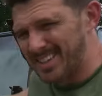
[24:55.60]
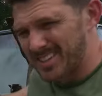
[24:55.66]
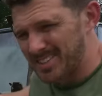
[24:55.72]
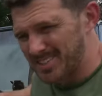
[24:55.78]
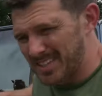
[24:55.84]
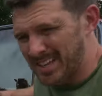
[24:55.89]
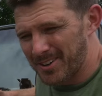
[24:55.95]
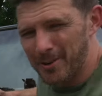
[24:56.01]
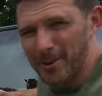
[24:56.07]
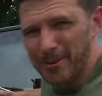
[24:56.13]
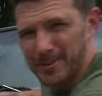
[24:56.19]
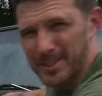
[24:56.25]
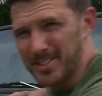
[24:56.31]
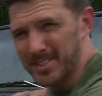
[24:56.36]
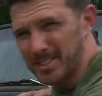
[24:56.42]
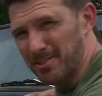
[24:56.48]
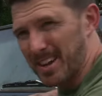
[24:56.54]
So I don't know if
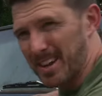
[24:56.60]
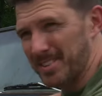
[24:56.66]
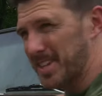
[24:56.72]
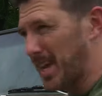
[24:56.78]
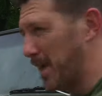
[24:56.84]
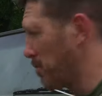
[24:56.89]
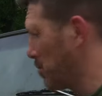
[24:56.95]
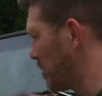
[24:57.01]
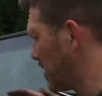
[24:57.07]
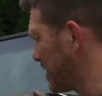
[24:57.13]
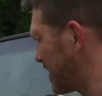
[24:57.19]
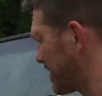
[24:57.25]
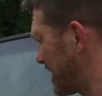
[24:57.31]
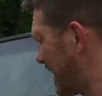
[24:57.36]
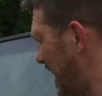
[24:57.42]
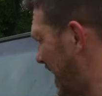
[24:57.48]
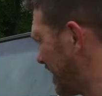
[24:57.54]
just the ground cable
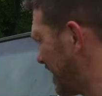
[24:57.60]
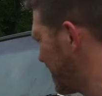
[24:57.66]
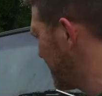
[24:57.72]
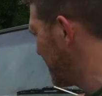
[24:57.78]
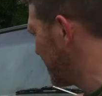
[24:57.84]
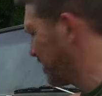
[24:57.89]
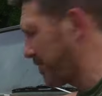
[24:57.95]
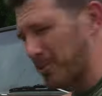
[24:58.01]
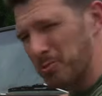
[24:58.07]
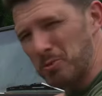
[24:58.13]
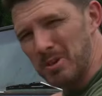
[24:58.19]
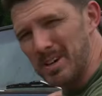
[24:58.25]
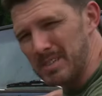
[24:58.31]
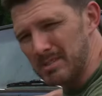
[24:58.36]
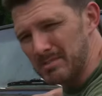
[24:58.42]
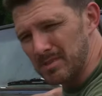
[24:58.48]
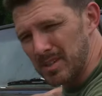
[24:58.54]
wasn't tight enough or
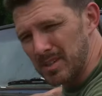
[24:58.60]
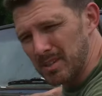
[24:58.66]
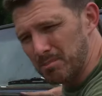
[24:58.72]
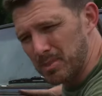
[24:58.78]
what,